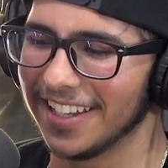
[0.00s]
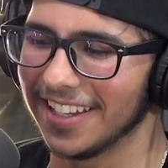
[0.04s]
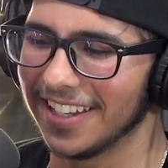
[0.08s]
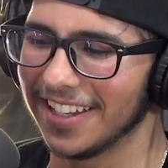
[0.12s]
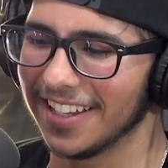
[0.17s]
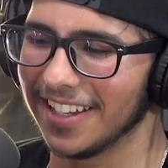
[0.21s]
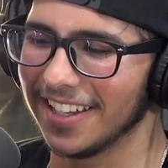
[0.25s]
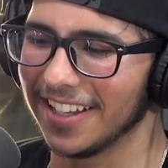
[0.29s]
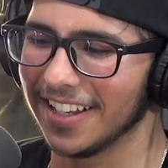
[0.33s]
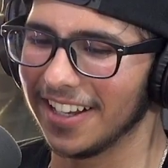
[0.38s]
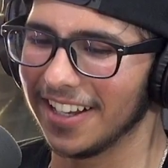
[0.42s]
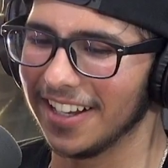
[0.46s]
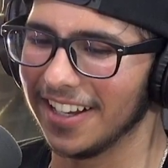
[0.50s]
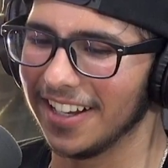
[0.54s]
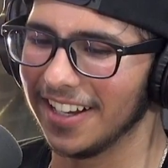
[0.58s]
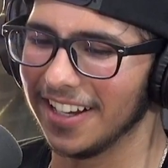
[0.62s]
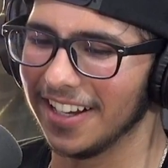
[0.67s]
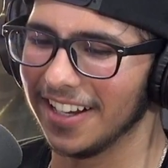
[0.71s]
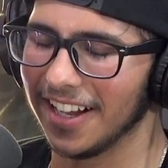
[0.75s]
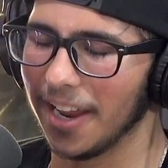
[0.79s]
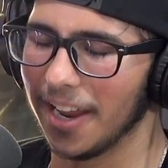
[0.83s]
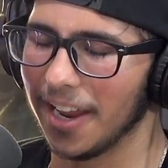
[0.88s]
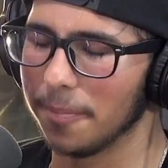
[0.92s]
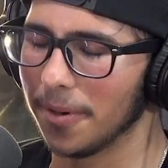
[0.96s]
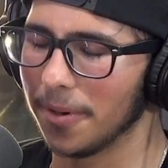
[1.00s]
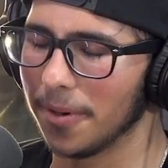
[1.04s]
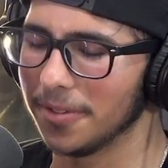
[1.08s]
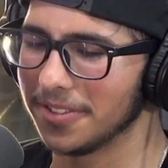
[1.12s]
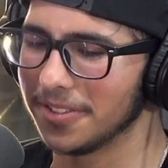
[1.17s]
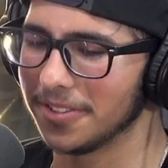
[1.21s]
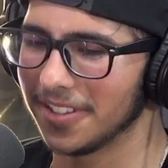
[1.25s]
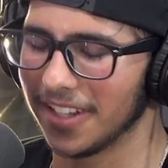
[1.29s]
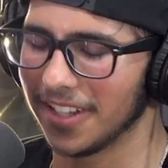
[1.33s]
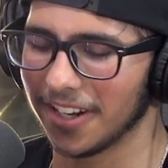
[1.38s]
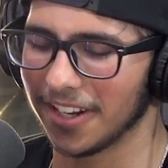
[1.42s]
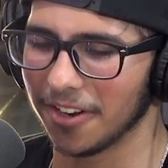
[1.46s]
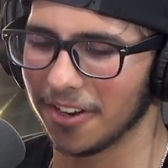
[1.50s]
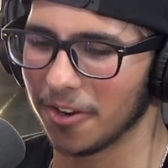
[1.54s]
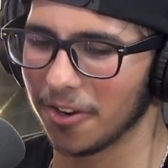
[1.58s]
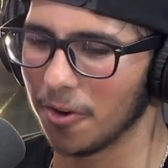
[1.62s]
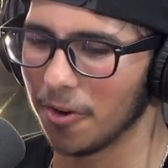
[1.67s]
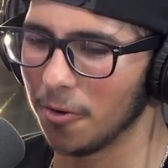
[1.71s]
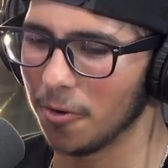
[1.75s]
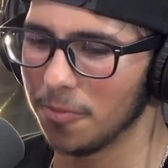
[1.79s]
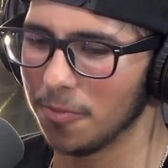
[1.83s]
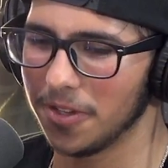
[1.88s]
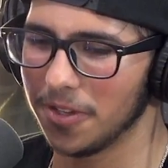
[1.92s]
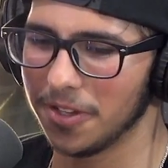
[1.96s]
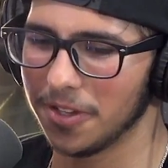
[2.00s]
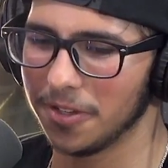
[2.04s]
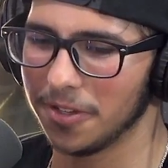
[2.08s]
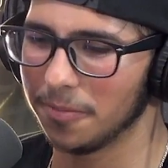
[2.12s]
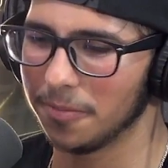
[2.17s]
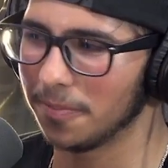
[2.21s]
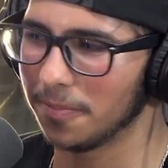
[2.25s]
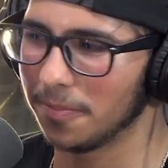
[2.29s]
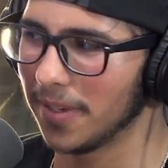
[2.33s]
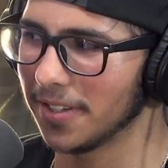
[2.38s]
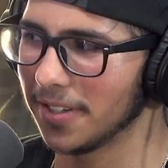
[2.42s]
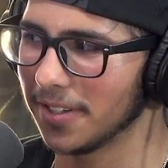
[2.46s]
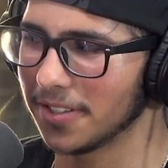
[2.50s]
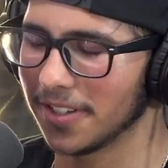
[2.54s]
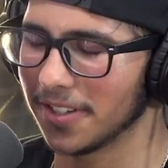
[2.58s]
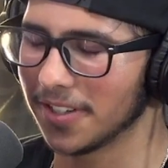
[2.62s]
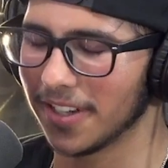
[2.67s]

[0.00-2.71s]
I posted like a Kobe picture.